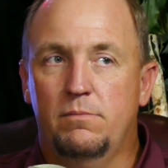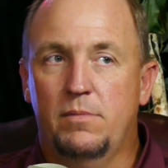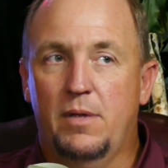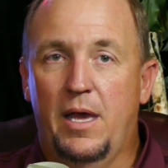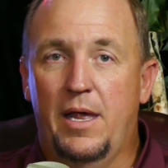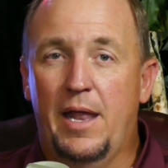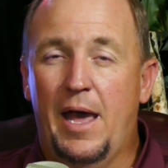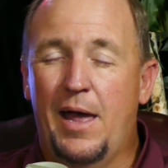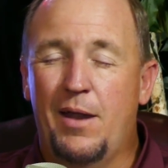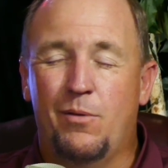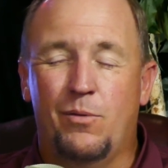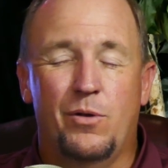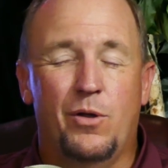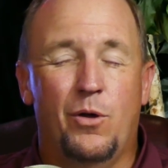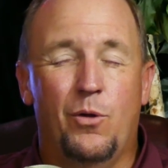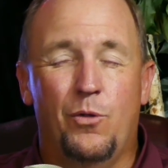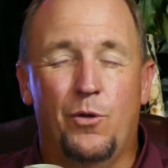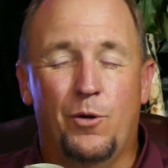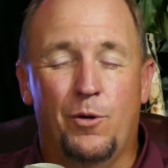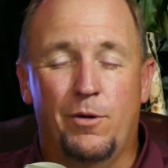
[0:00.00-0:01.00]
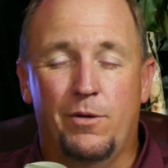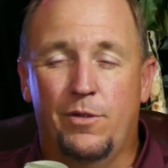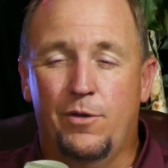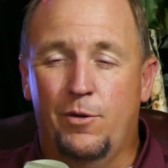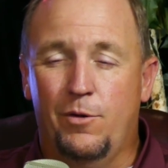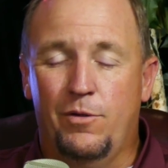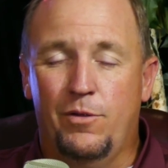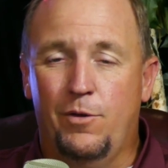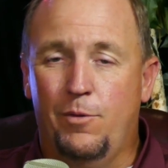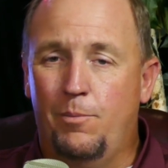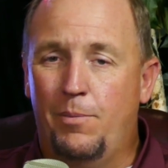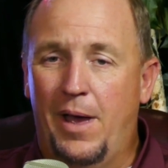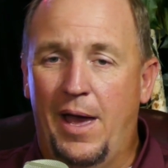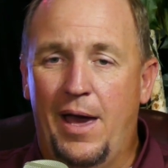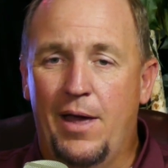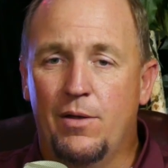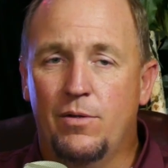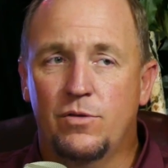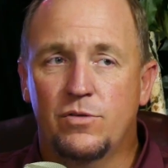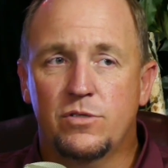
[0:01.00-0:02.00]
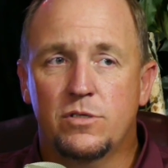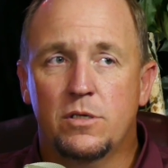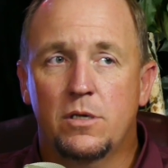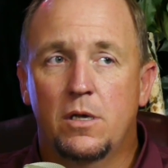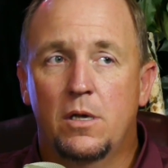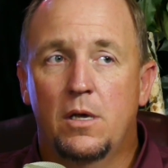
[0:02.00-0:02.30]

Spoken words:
and I don't know their battles,